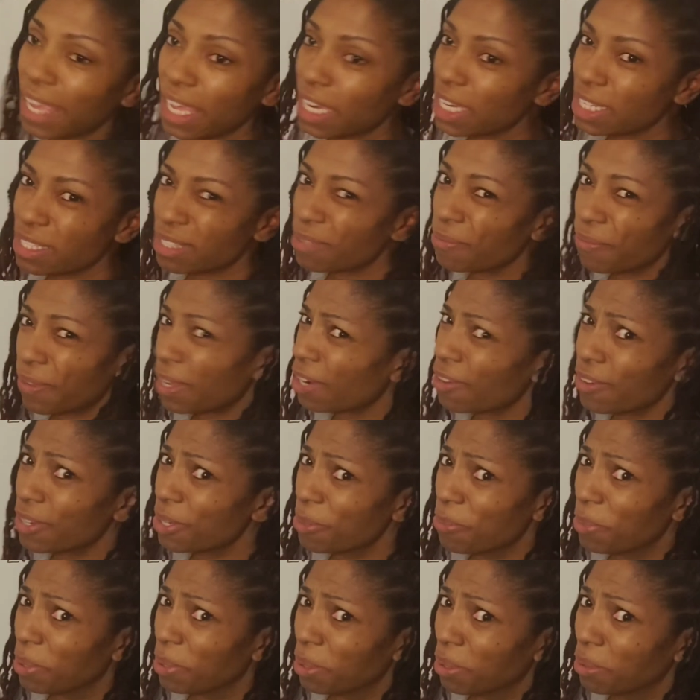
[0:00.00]
in is a
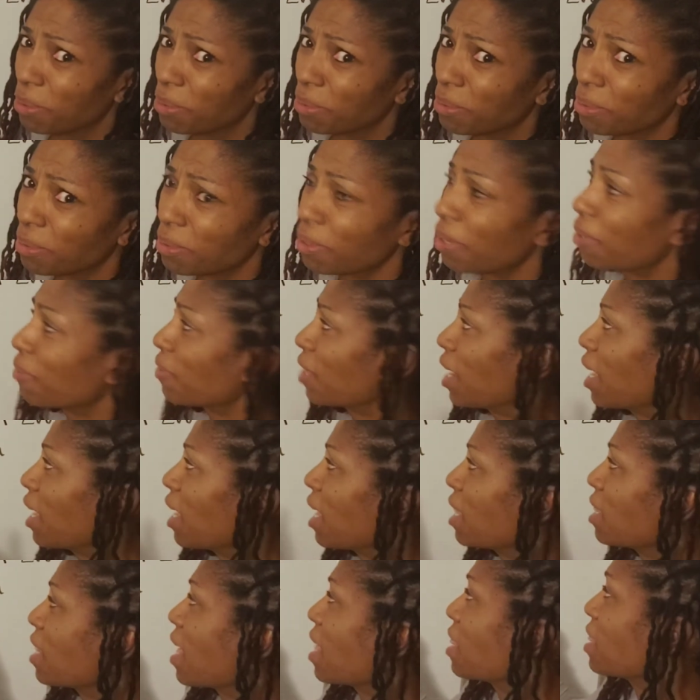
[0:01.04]
variable, all right?
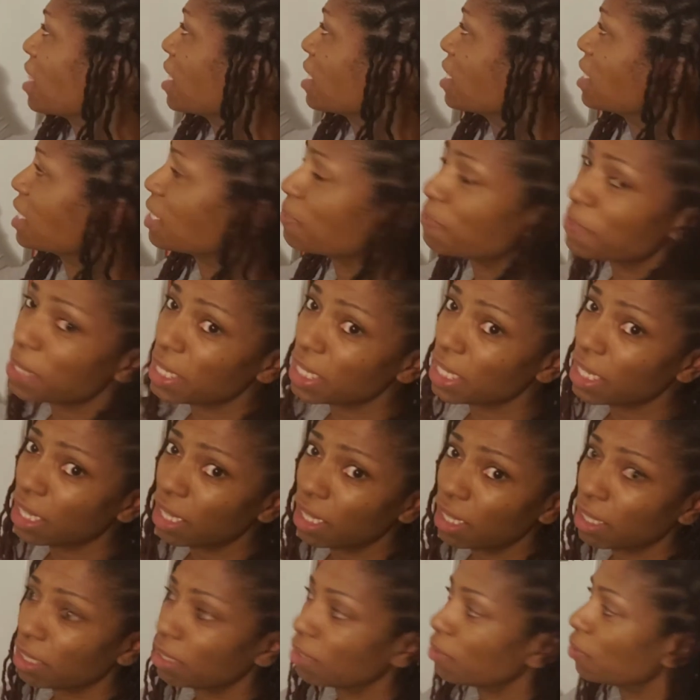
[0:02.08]
And that this is
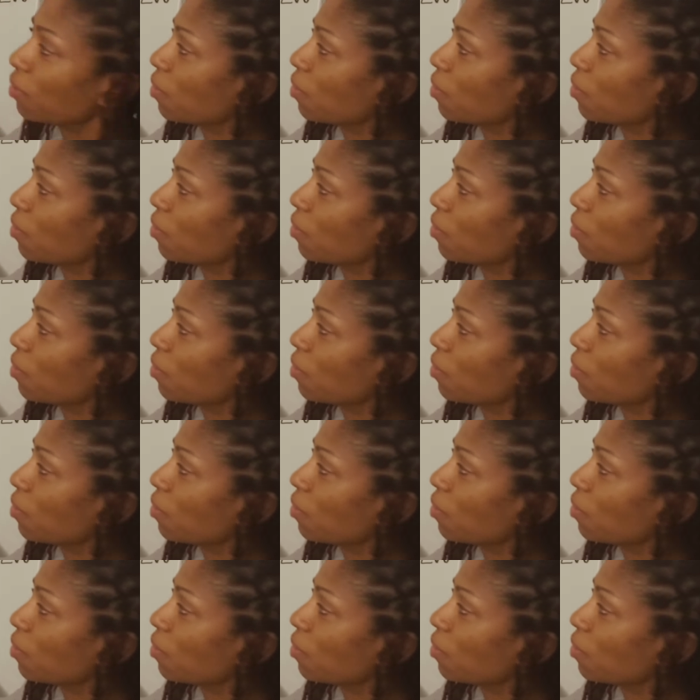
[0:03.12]
being, you